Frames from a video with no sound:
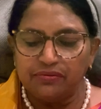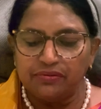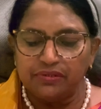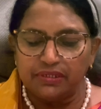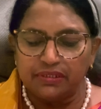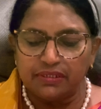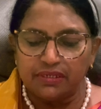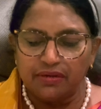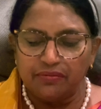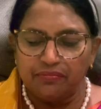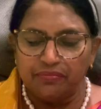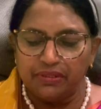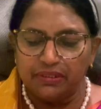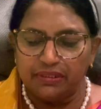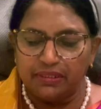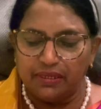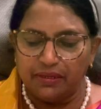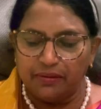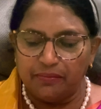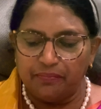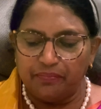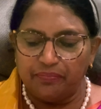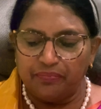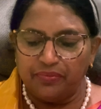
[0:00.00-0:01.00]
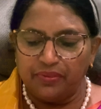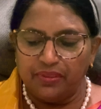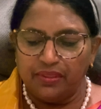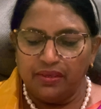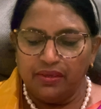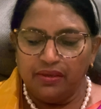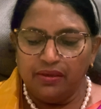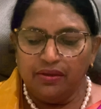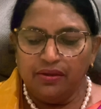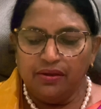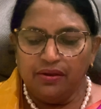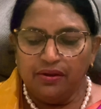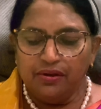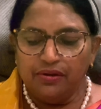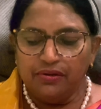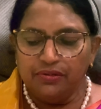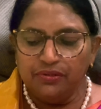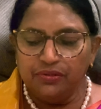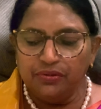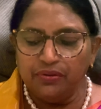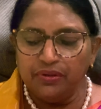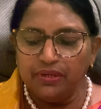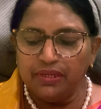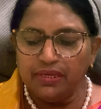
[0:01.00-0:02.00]
return with him.
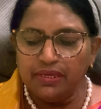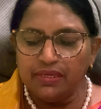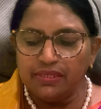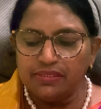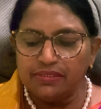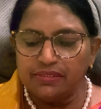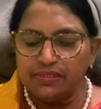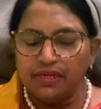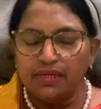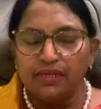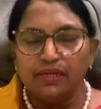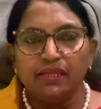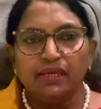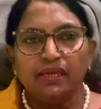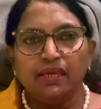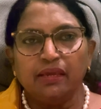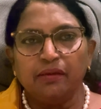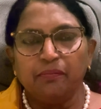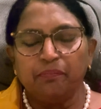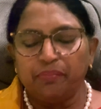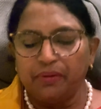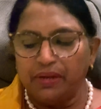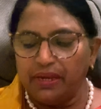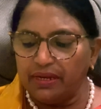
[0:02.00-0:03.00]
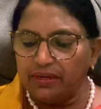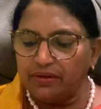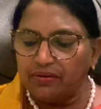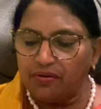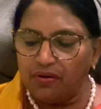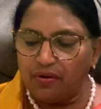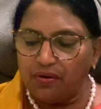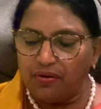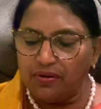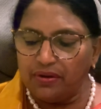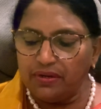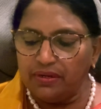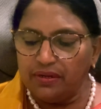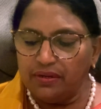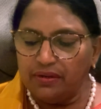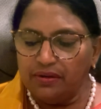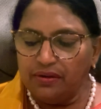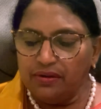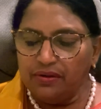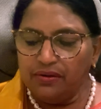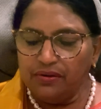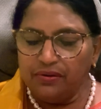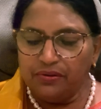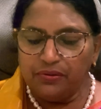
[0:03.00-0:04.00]
During his journey, he prayed God
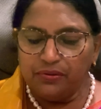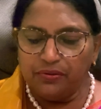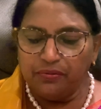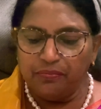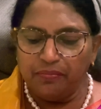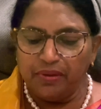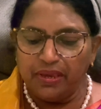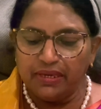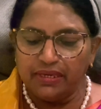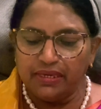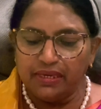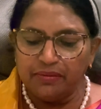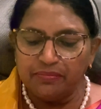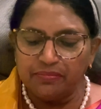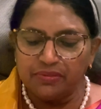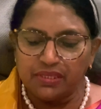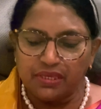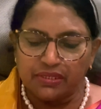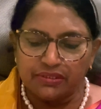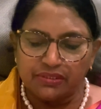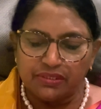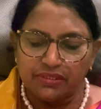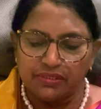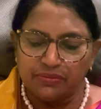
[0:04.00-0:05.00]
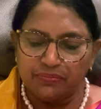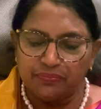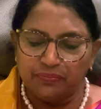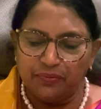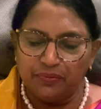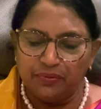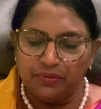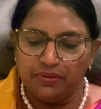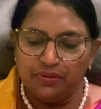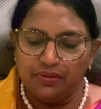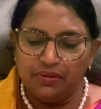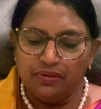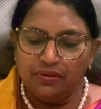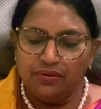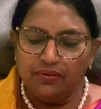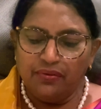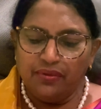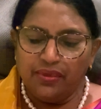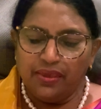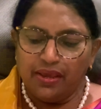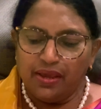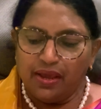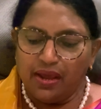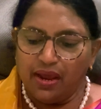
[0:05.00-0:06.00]
to make him successful
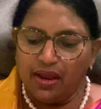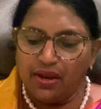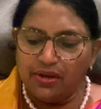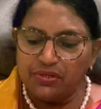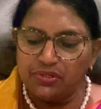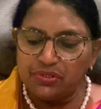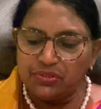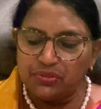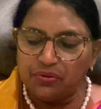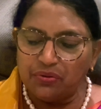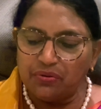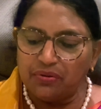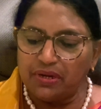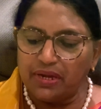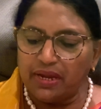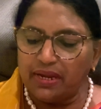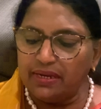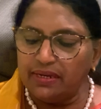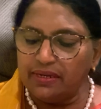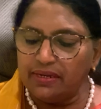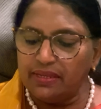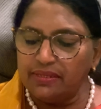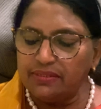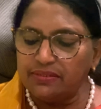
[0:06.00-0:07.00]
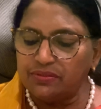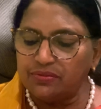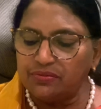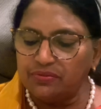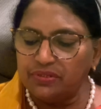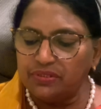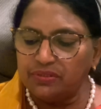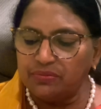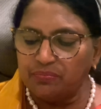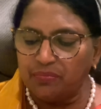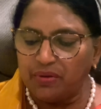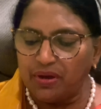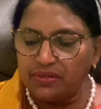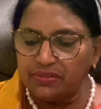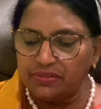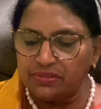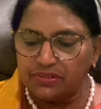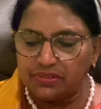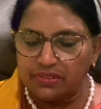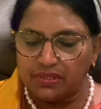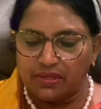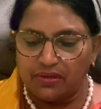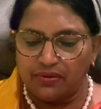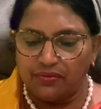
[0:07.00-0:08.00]
and show kindness to his
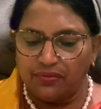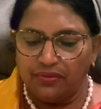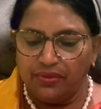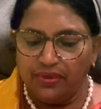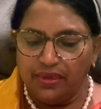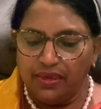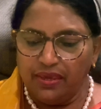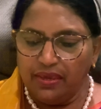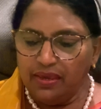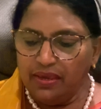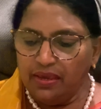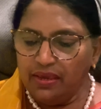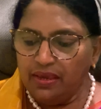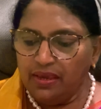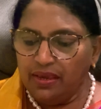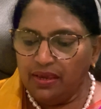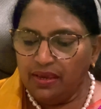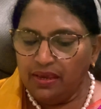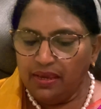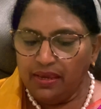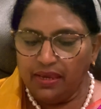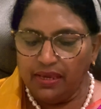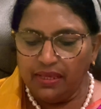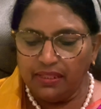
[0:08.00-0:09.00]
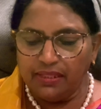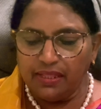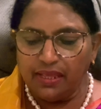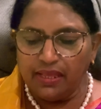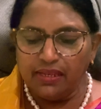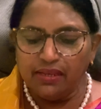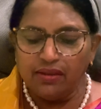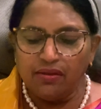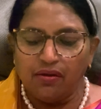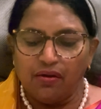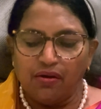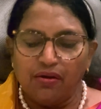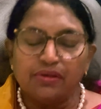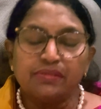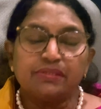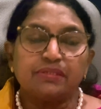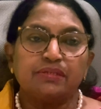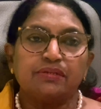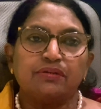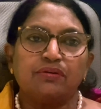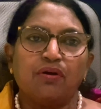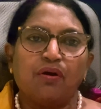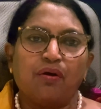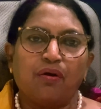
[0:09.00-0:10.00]
master. He then
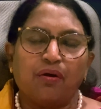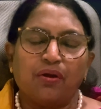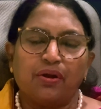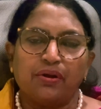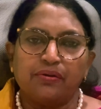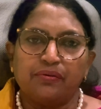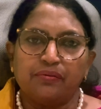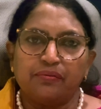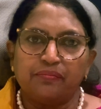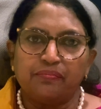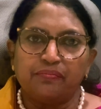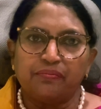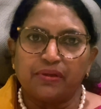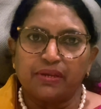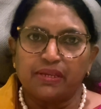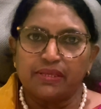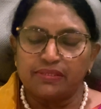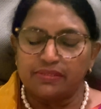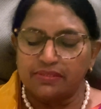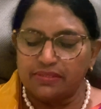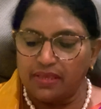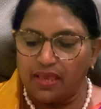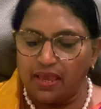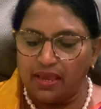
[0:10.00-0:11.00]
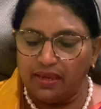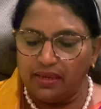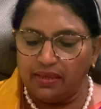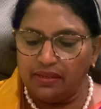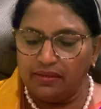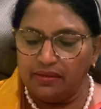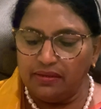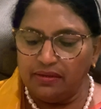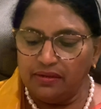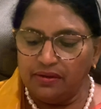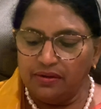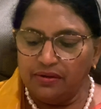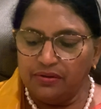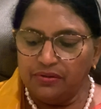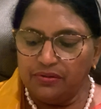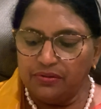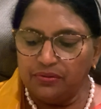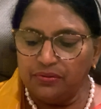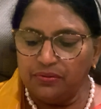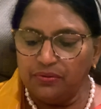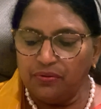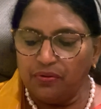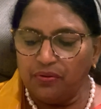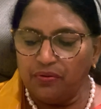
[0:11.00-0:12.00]
asked God for a sign
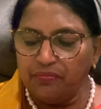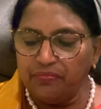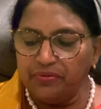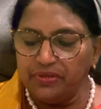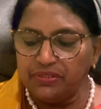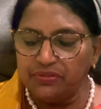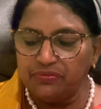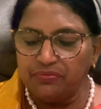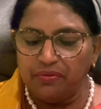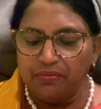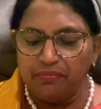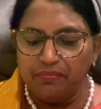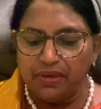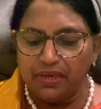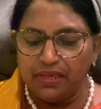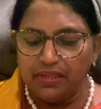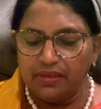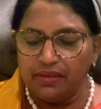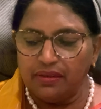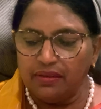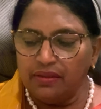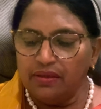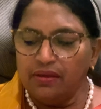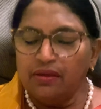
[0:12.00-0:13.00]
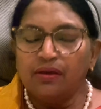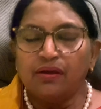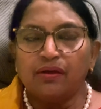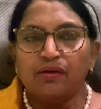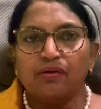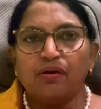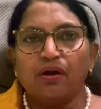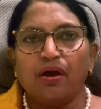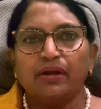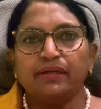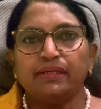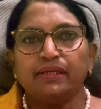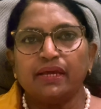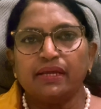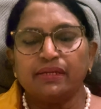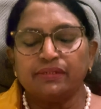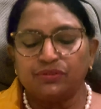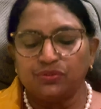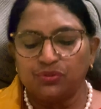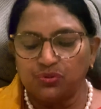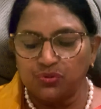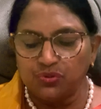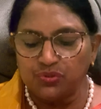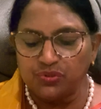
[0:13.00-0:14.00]
to know which women God
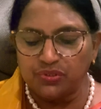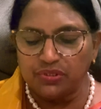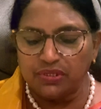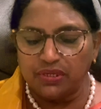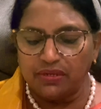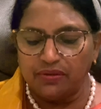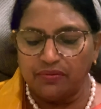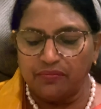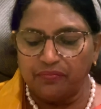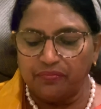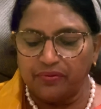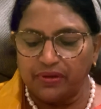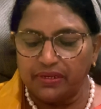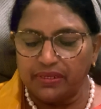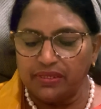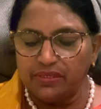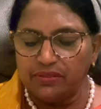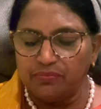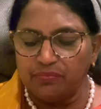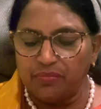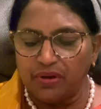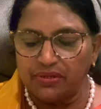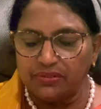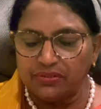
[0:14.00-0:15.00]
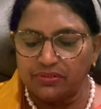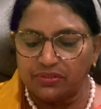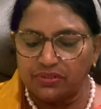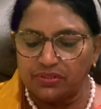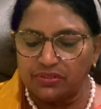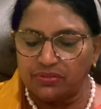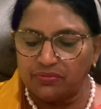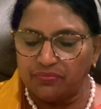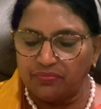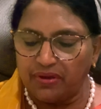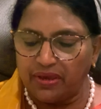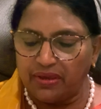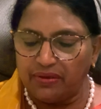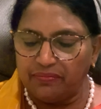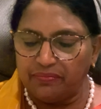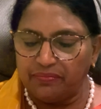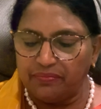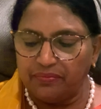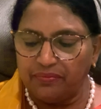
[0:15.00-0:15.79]
had chosen for his master's wife.